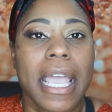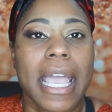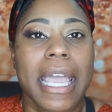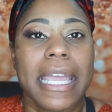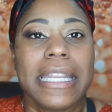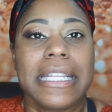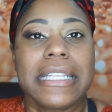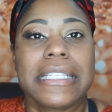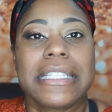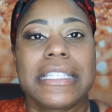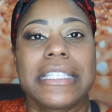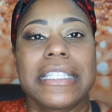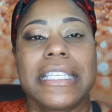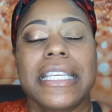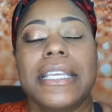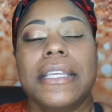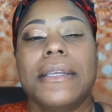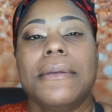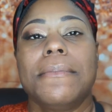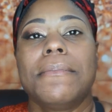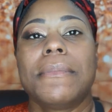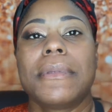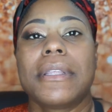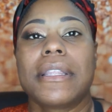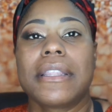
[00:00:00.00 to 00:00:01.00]
and it
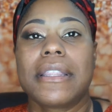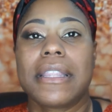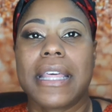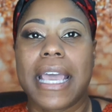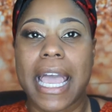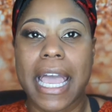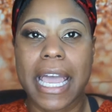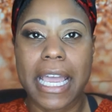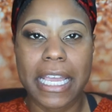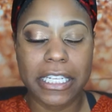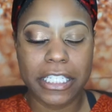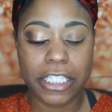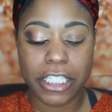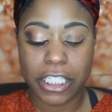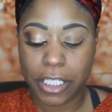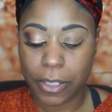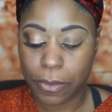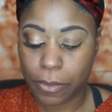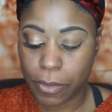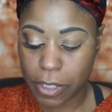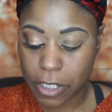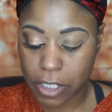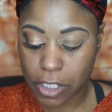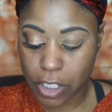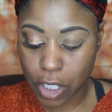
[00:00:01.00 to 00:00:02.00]
seemed that she
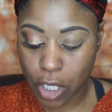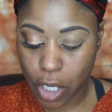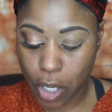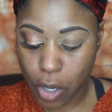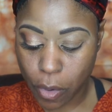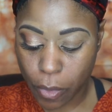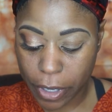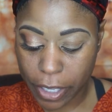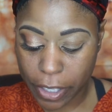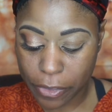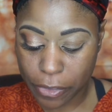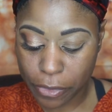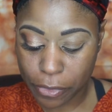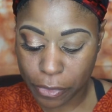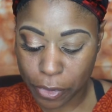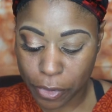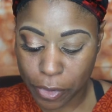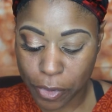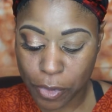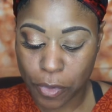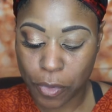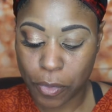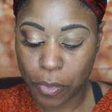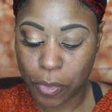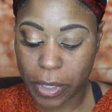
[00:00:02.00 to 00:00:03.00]
was going
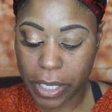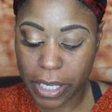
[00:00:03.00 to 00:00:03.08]
through